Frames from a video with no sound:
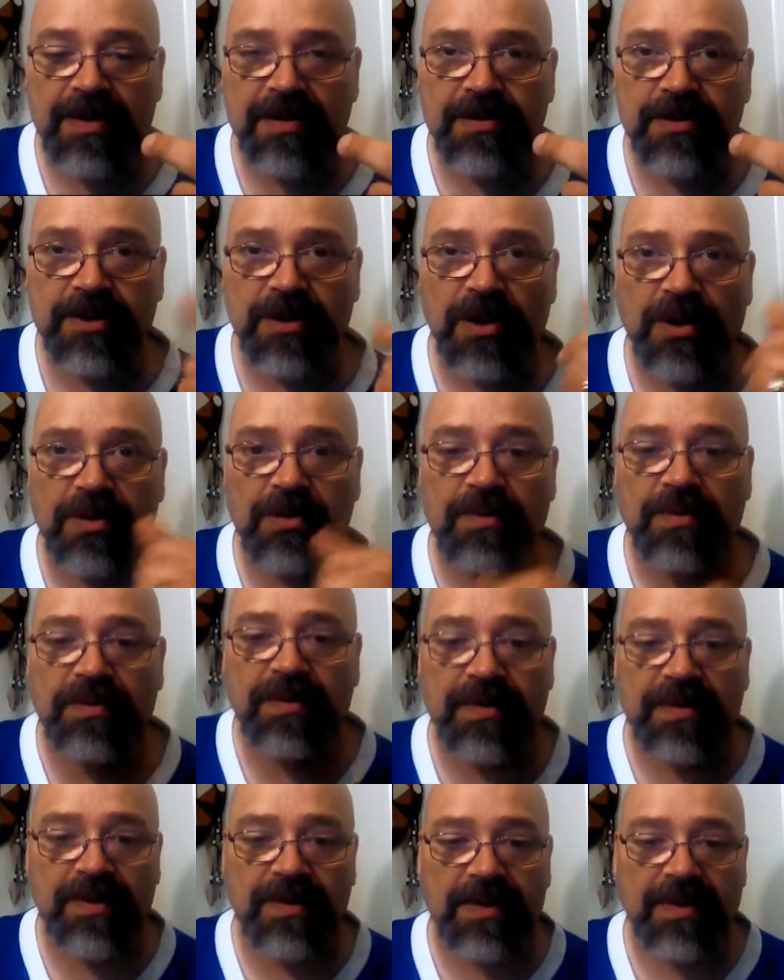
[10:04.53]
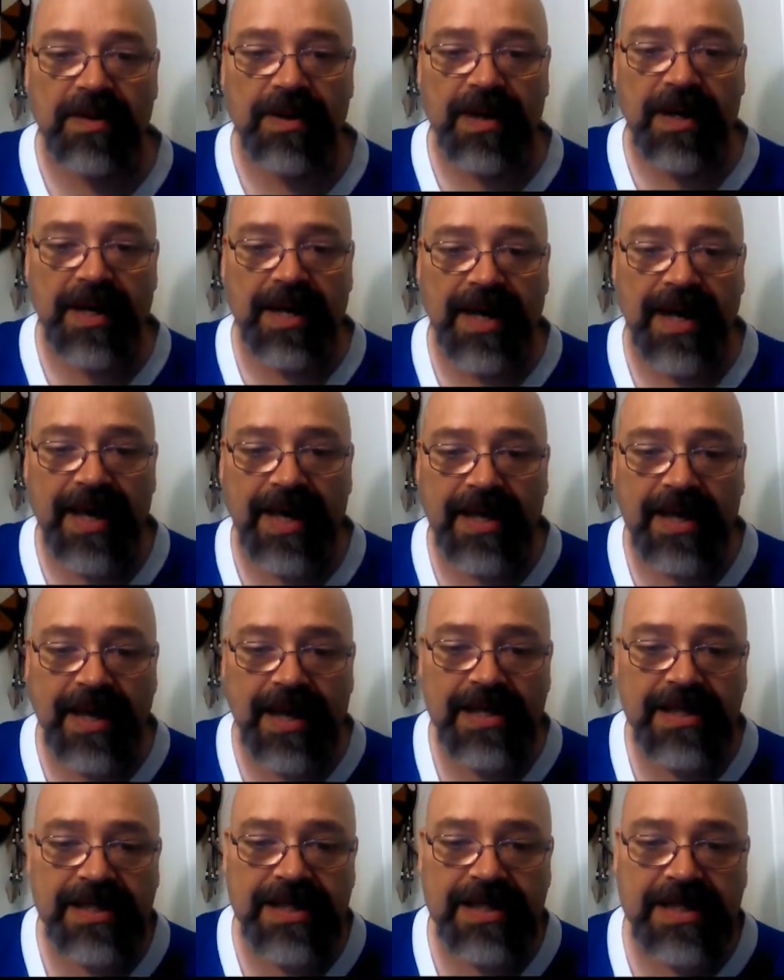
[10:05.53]
So again,
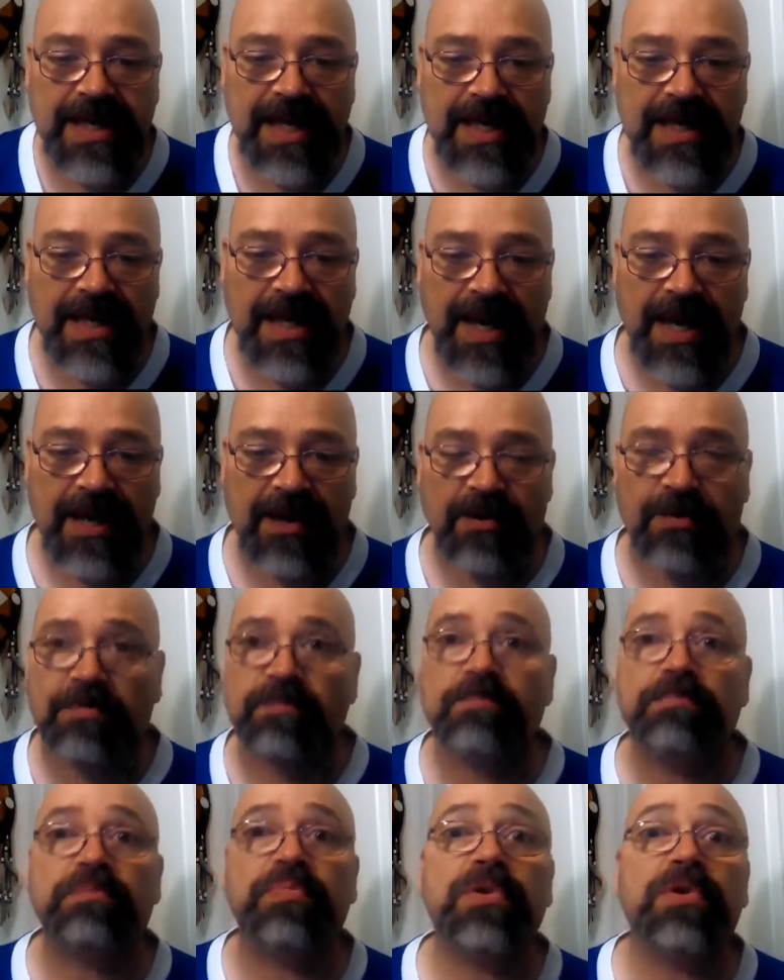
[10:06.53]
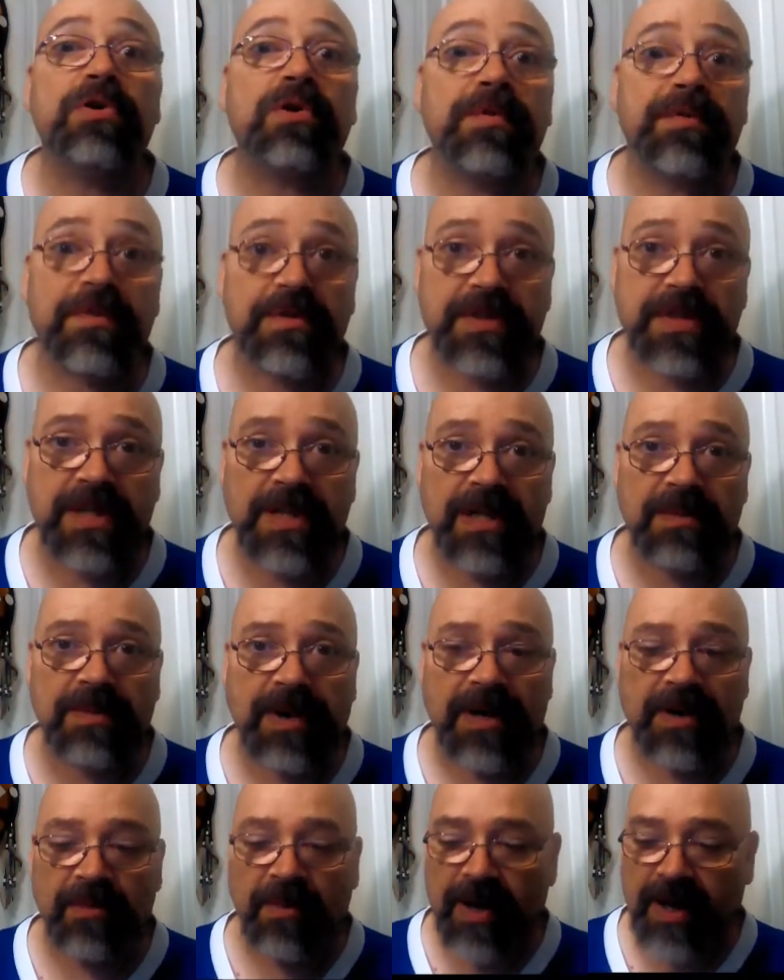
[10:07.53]
that's in San Diego. Beautiful city,
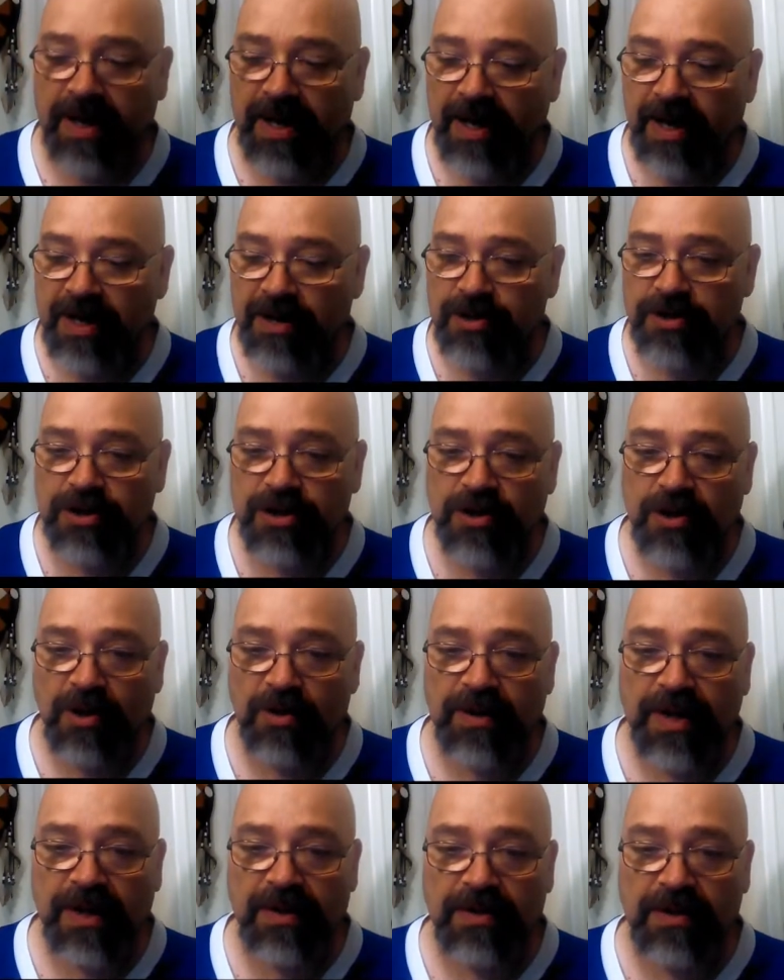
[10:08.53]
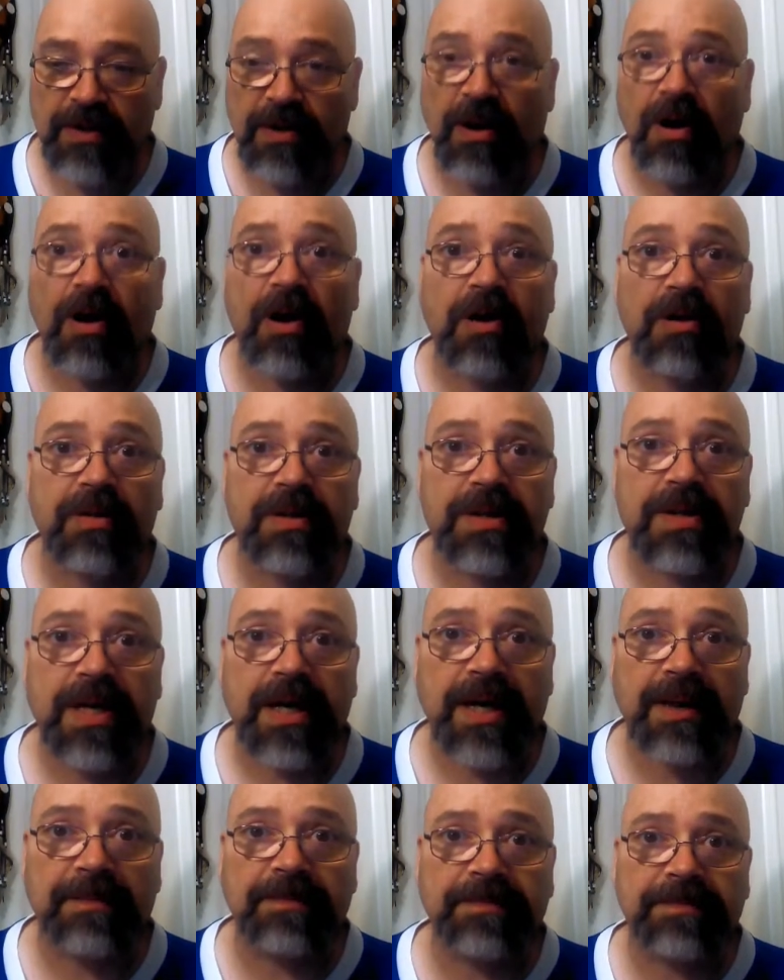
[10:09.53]
by the way. I used to go down there all the
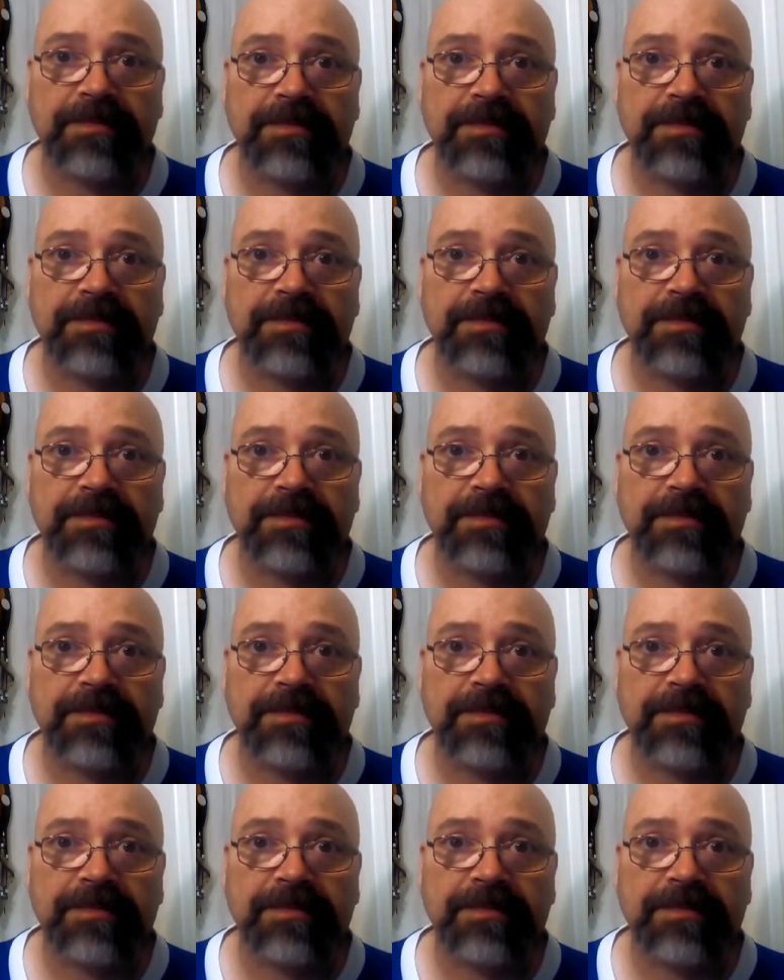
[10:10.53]
time.